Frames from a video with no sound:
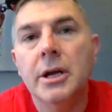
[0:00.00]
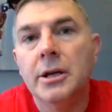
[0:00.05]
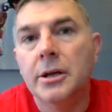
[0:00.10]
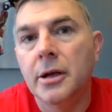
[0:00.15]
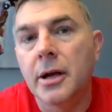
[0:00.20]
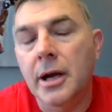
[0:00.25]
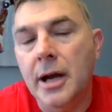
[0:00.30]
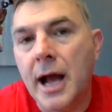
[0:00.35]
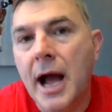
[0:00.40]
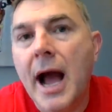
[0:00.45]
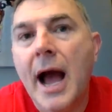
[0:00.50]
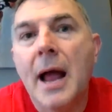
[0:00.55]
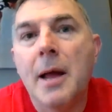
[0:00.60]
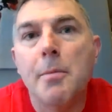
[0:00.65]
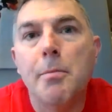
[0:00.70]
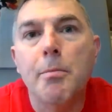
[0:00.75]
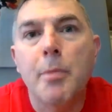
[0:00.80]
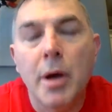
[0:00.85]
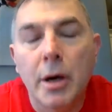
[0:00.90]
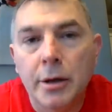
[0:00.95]
You get a high
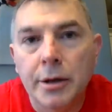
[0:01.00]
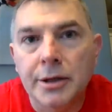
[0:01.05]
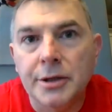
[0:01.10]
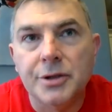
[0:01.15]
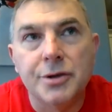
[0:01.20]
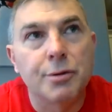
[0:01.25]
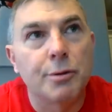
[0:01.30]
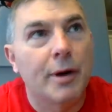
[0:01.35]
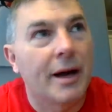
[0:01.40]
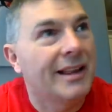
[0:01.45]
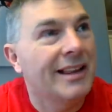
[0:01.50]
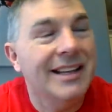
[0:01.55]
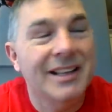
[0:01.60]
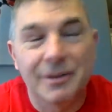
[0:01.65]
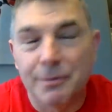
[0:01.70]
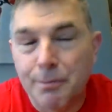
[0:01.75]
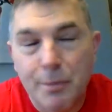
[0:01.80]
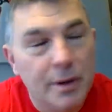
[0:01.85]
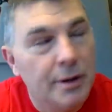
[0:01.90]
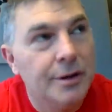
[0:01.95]
millage. I think
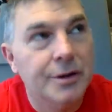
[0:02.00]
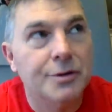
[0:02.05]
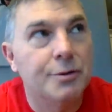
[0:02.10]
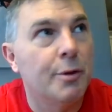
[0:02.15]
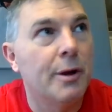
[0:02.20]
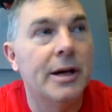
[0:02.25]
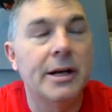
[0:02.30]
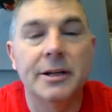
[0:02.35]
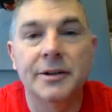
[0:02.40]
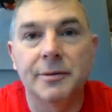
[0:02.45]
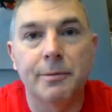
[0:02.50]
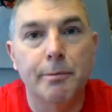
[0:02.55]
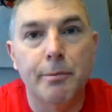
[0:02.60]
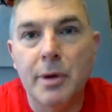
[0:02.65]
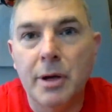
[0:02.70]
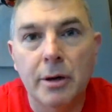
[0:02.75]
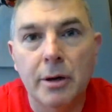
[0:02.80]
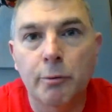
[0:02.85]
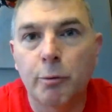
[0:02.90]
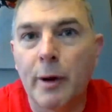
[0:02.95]
it's millage rates,
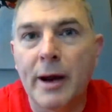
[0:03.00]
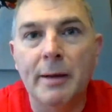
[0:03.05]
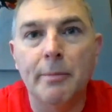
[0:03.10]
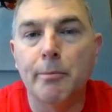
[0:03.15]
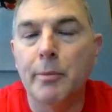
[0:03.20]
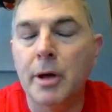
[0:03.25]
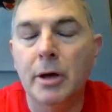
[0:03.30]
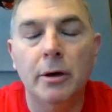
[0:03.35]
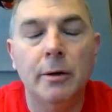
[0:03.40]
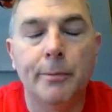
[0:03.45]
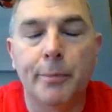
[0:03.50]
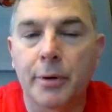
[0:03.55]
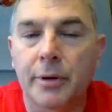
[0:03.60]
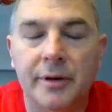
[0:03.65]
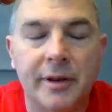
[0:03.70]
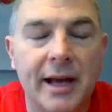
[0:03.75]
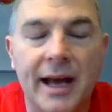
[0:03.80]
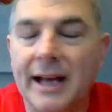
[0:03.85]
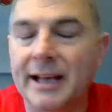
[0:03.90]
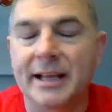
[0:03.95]
mill rate, mill per.
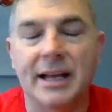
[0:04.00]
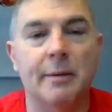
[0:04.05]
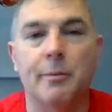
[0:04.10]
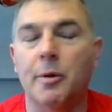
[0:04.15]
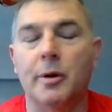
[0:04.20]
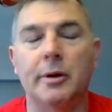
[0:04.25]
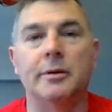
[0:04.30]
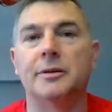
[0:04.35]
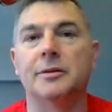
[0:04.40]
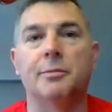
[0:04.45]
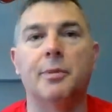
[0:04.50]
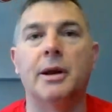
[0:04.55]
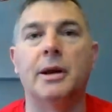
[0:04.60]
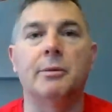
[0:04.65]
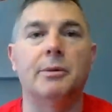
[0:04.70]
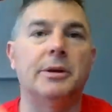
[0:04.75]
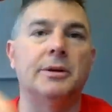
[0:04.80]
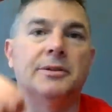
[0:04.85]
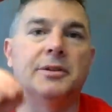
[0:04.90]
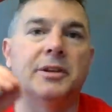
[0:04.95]
I can't remember. But
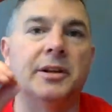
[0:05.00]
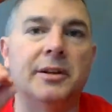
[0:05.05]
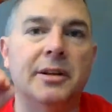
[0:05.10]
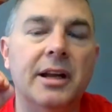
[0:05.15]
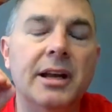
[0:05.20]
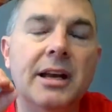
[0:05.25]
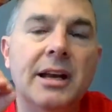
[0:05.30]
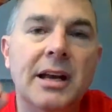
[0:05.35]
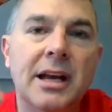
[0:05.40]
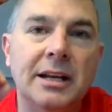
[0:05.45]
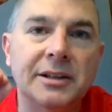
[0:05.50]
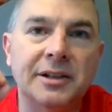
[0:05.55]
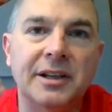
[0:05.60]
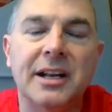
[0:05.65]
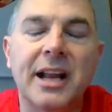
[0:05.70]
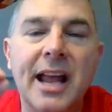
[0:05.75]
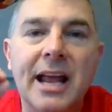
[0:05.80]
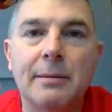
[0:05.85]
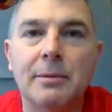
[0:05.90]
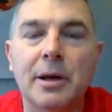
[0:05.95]
anyway, there's a there's a
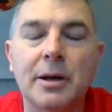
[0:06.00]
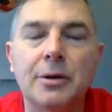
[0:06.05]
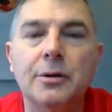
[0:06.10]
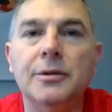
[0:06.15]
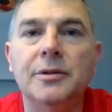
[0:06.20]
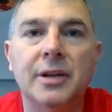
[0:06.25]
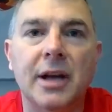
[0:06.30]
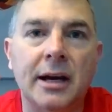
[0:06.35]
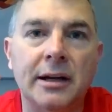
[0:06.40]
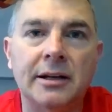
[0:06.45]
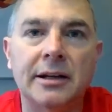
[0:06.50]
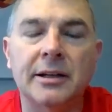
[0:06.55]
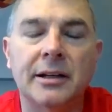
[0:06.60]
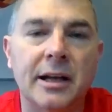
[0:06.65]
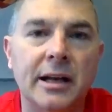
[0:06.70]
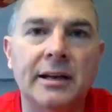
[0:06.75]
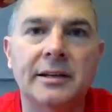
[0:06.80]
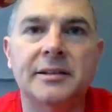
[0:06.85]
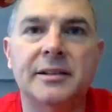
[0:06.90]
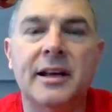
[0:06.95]
name they use that to
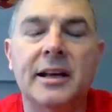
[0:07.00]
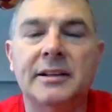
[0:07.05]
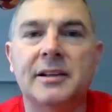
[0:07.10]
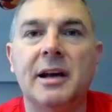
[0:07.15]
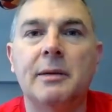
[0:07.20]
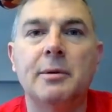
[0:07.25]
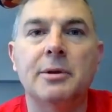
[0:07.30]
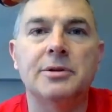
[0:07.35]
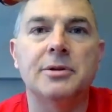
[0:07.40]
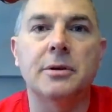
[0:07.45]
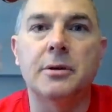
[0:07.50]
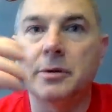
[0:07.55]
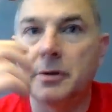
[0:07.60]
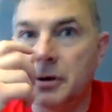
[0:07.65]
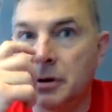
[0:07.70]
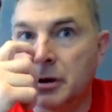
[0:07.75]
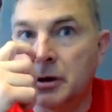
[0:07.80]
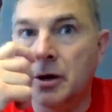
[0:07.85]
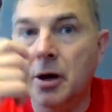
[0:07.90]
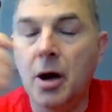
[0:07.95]
assess how much you're,
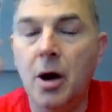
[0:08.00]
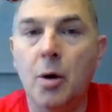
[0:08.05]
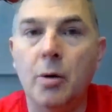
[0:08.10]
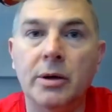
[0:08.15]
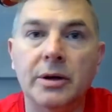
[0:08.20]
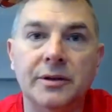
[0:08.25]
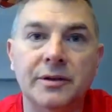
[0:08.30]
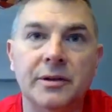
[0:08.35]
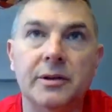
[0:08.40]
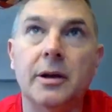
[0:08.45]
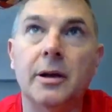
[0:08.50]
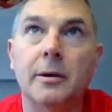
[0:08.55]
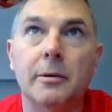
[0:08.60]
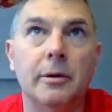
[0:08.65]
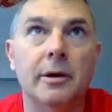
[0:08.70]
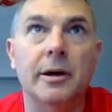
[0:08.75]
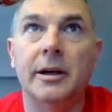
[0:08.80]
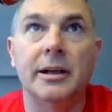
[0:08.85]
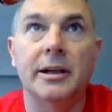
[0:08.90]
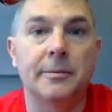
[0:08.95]
you're going to owe, and it's uh,
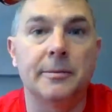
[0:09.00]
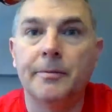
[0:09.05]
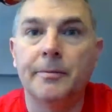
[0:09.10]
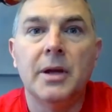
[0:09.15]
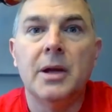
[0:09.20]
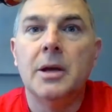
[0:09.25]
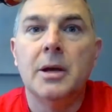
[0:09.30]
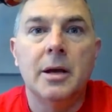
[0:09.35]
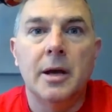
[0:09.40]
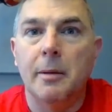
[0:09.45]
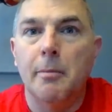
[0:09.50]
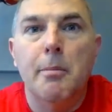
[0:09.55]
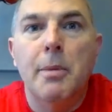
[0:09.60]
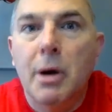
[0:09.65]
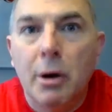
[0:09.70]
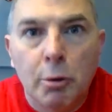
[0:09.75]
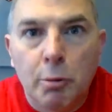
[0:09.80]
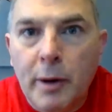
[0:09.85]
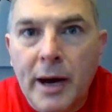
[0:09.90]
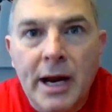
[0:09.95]
like a
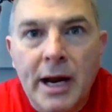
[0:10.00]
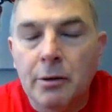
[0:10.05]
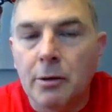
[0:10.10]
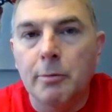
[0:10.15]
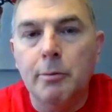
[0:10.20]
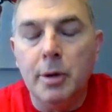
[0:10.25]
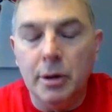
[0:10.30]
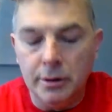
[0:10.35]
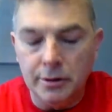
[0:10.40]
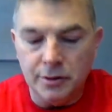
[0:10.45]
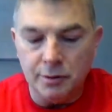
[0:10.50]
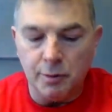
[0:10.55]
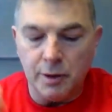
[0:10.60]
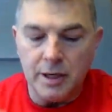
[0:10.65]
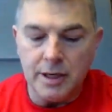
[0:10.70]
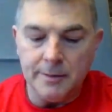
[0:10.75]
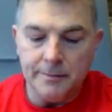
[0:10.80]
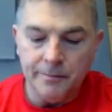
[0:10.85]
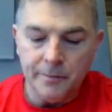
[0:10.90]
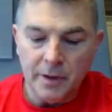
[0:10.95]
mill rate or a millage
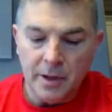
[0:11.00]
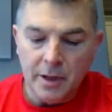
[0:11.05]
rate.